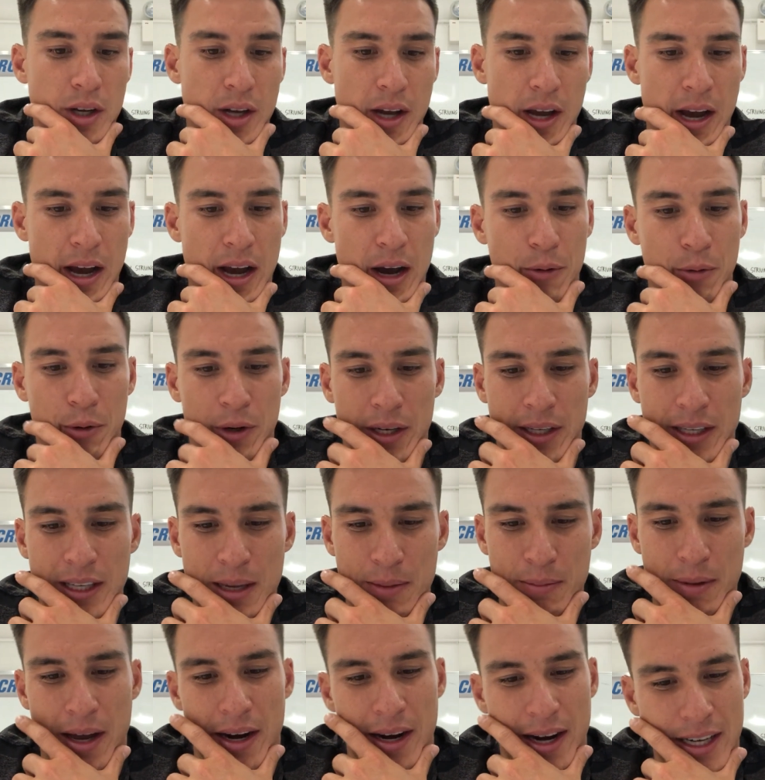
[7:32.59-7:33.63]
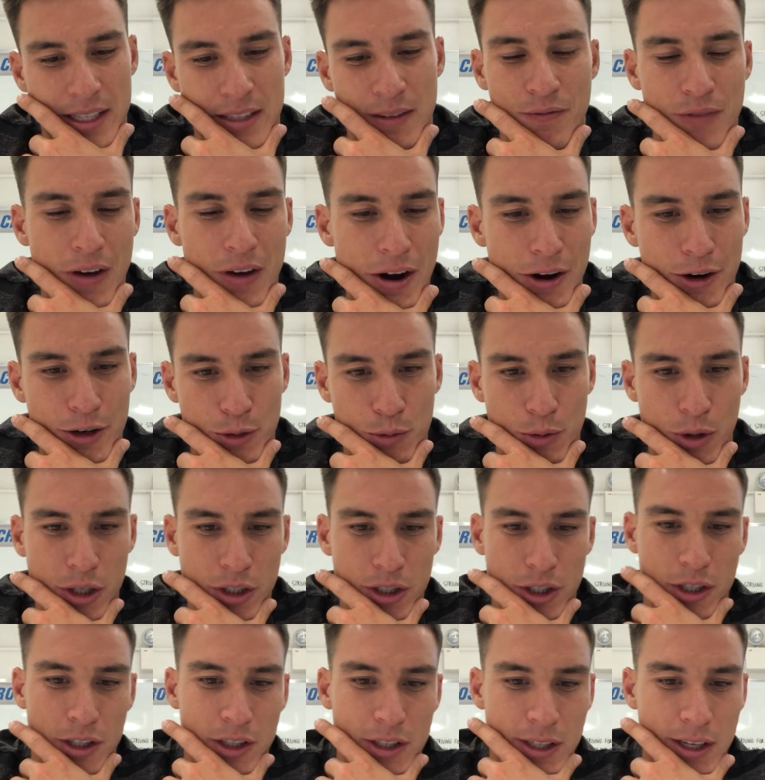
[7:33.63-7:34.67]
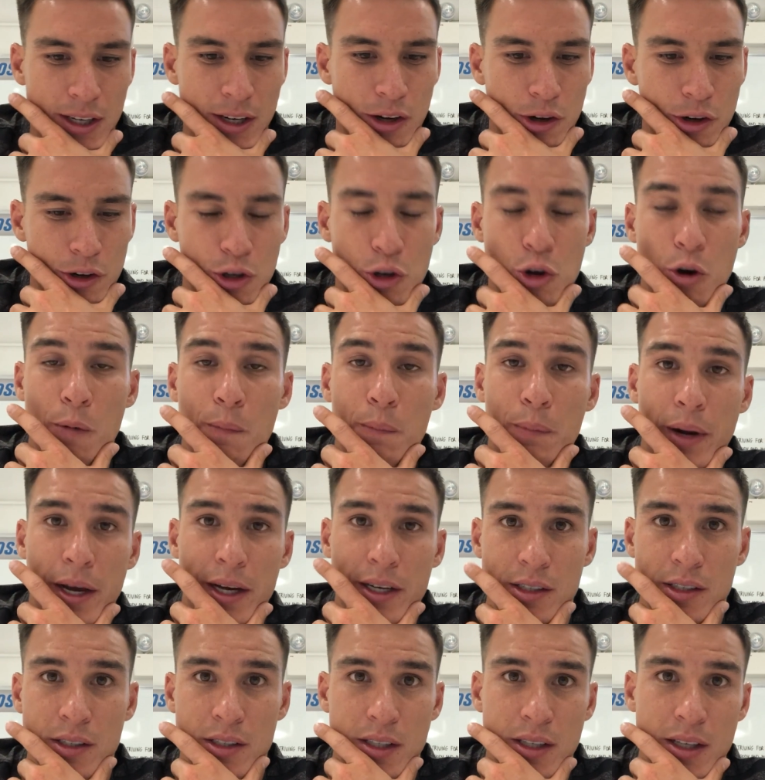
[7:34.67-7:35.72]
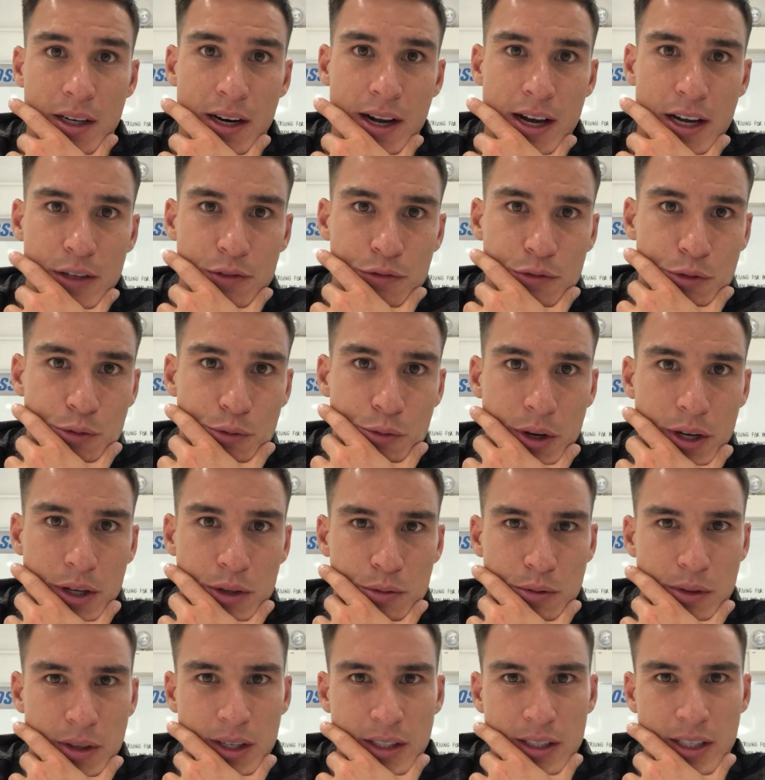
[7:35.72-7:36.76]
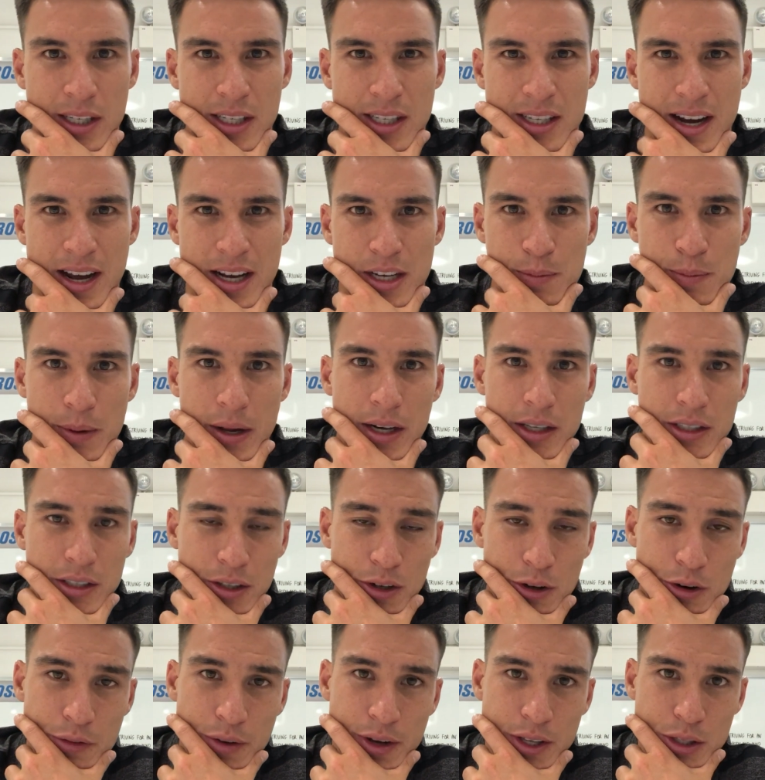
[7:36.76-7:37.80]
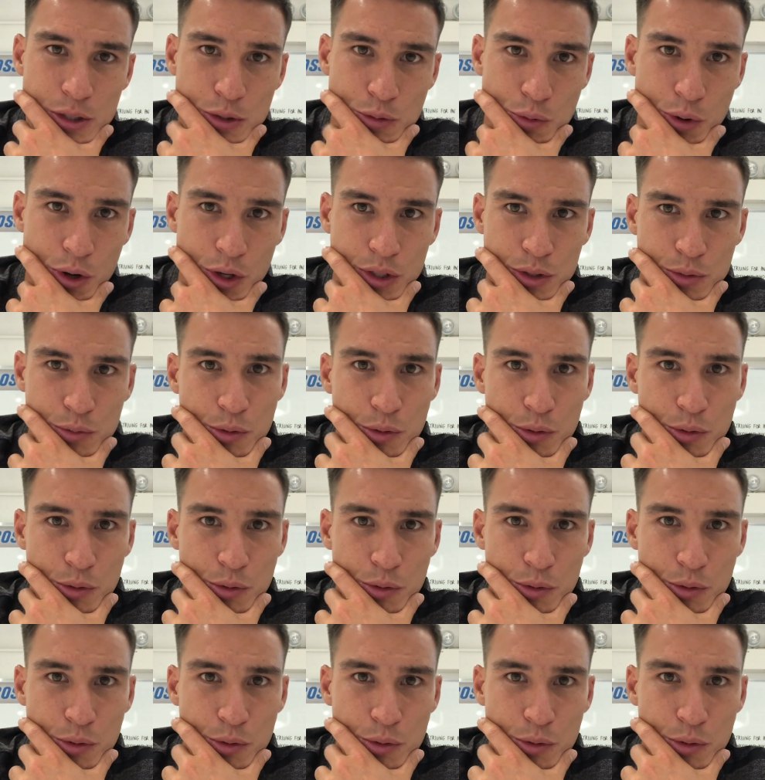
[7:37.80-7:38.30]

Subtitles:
We're going to keep that nice and varied as well. So you've seen a lot of complexes in the last few weeks with things like snatch, balancing, and overhead squats.